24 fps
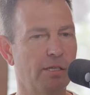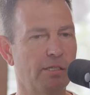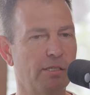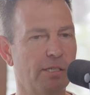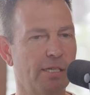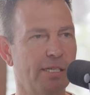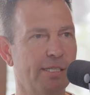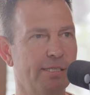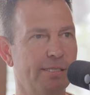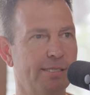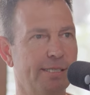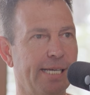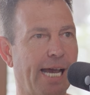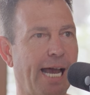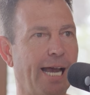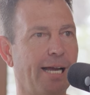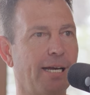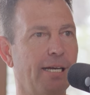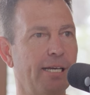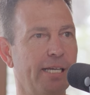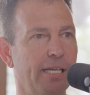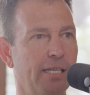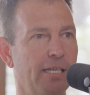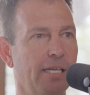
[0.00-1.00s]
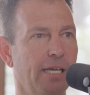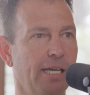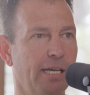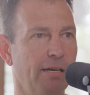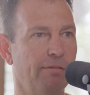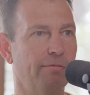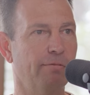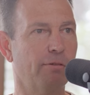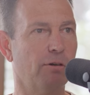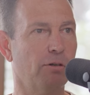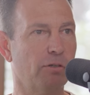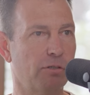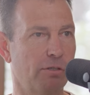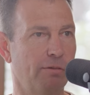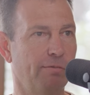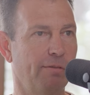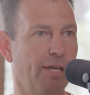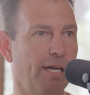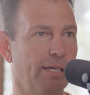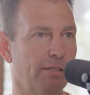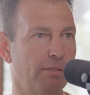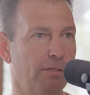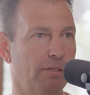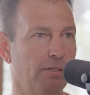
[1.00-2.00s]
it's exactly the inverse of
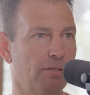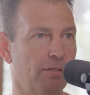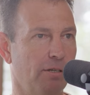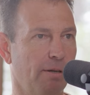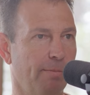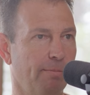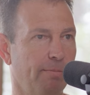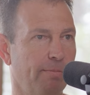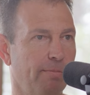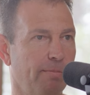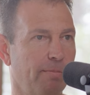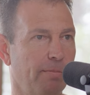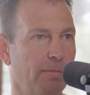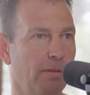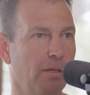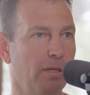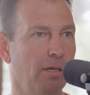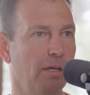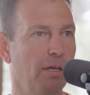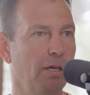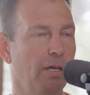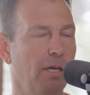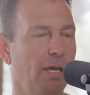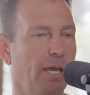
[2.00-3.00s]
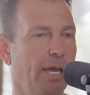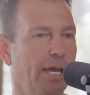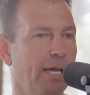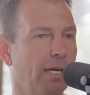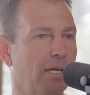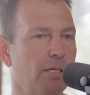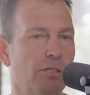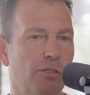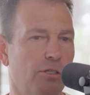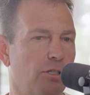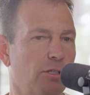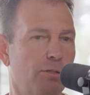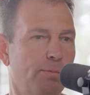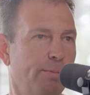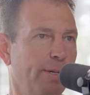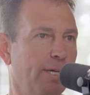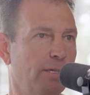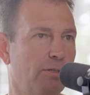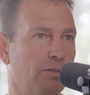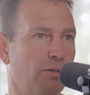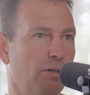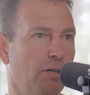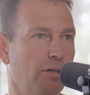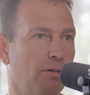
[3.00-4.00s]
that system, and it's just
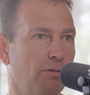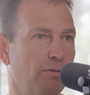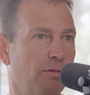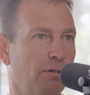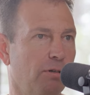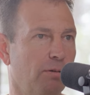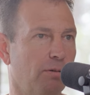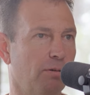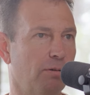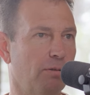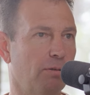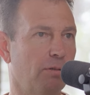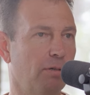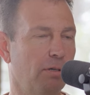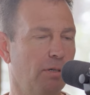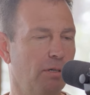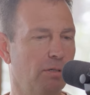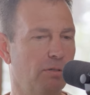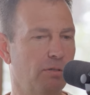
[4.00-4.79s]
based on truth.